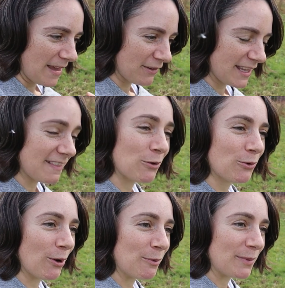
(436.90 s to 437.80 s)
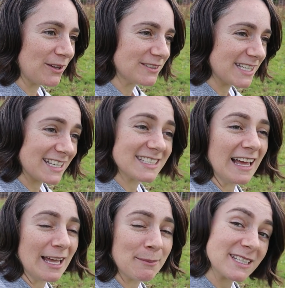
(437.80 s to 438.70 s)
everything that you grow and build takes
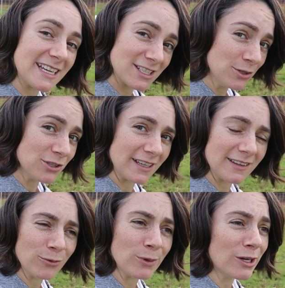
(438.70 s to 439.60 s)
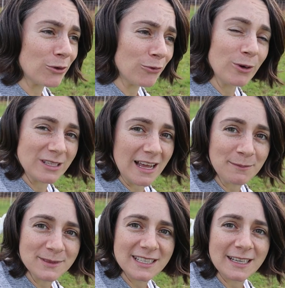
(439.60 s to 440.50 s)
time, and it takes usually 3 or 4
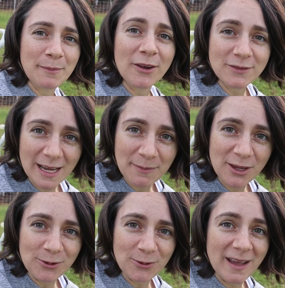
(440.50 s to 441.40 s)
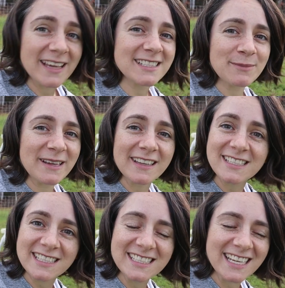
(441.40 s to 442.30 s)
times the amount of time that you estimate
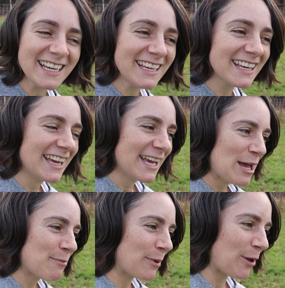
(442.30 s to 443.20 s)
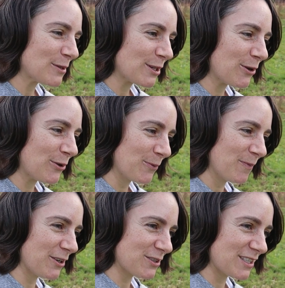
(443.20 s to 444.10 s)
that it's going to take. But also
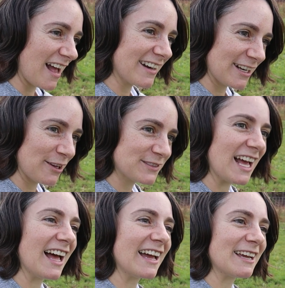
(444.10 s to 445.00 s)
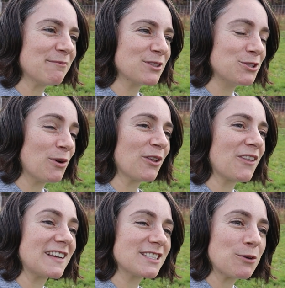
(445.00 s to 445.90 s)
there's not enough time to do all
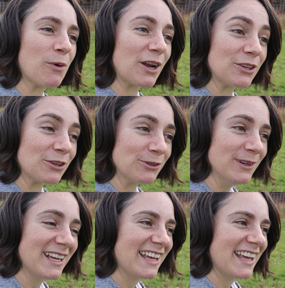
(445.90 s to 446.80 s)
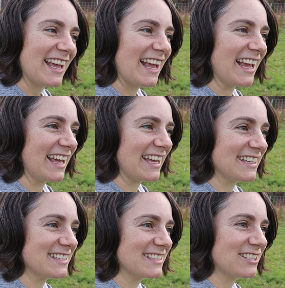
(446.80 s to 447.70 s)
the things that you want to do,
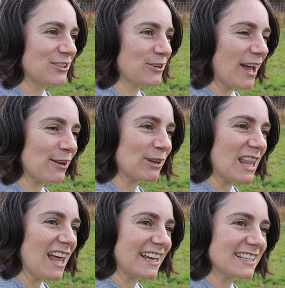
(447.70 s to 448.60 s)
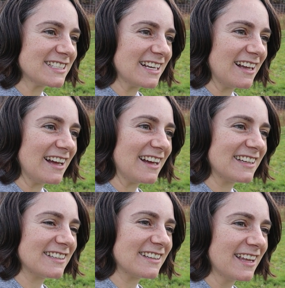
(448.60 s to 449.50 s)
and you're kind of reliant
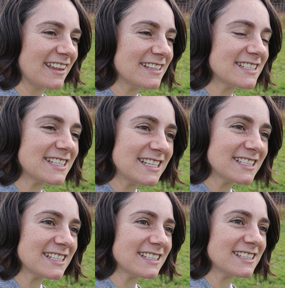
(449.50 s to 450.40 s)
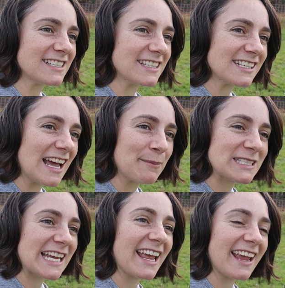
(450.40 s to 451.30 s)
on the seasons and the time
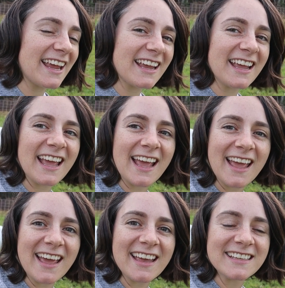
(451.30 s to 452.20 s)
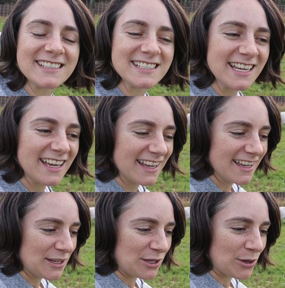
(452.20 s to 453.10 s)
of day. And
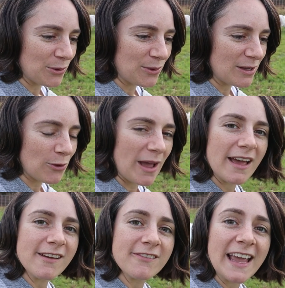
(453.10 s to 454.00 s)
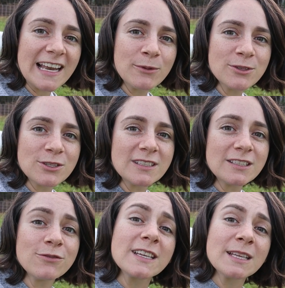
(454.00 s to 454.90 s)
you know, if you have animals, you
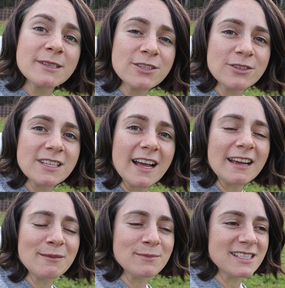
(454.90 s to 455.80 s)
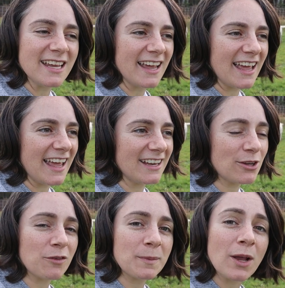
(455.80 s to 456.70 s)
need to feed them at certain times
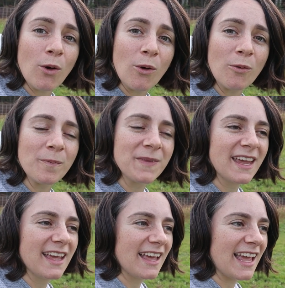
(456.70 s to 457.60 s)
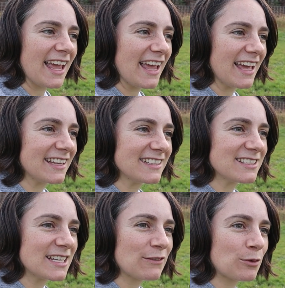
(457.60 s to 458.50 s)
and you have to be home.
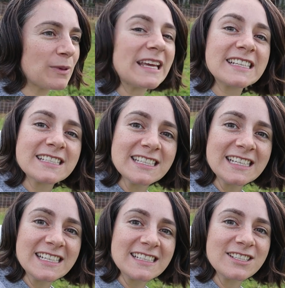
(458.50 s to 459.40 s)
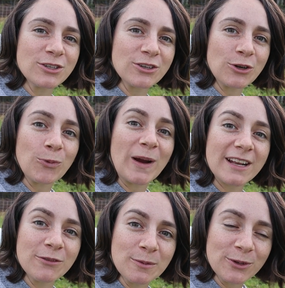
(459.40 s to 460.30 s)
And if you're planting seeds, you're
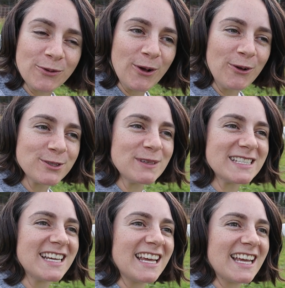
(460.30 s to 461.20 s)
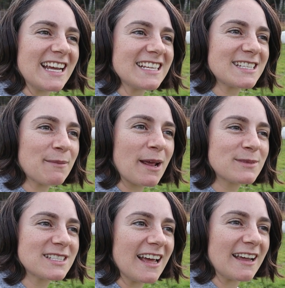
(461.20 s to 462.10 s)
waiting for them to grow. So it's
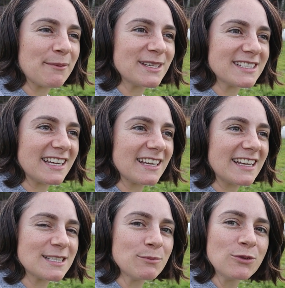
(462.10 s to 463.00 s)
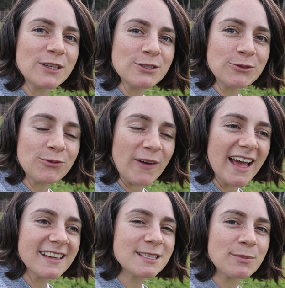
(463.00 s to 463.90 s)
sometimes time is like it's moving too
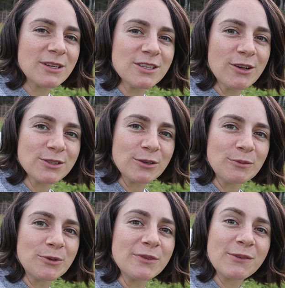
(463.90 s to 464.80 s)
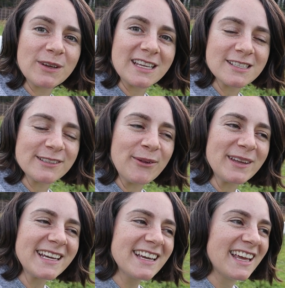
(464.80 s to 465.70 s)
fast, but it's also moving really
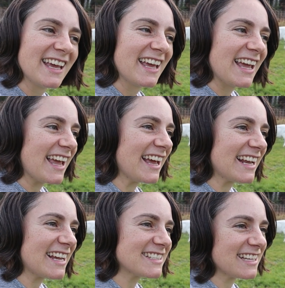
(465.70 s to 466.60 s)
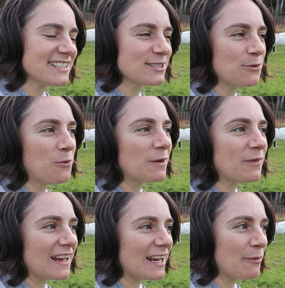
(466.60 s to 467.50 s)
slowly. And I guess that's what
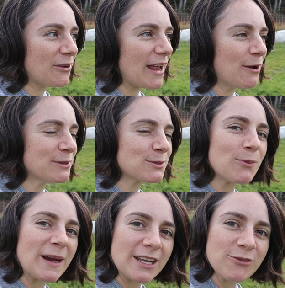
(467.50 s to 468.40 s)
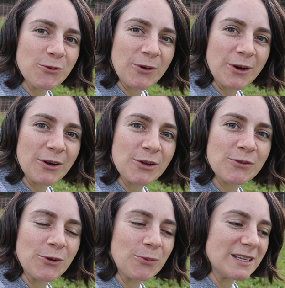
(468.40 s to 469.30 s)
I'm thinking about now as we're waiting for
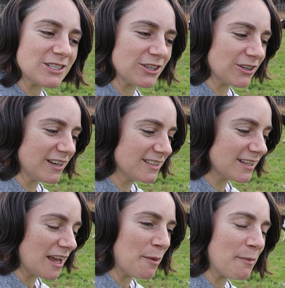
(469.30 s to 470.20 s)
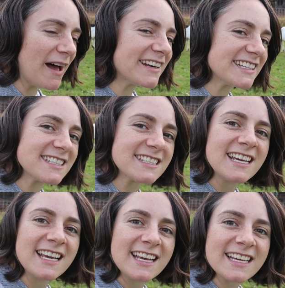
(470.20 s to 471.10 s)
winter to come upon
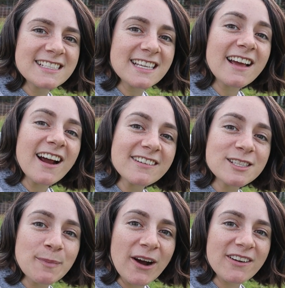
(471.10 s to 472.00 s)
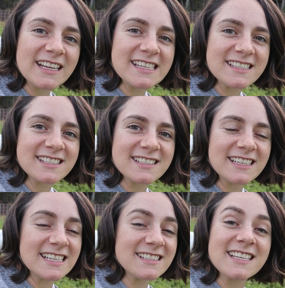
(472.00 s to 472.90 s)
us, is that the hardest part
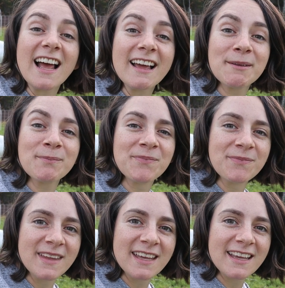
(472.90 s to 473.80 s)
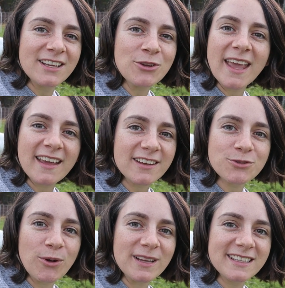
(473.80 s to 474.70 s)
is time. You can't
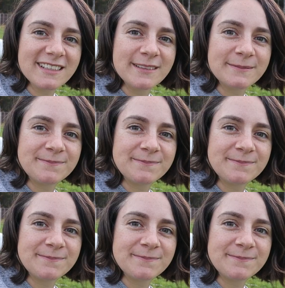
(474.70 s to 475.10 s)
control it.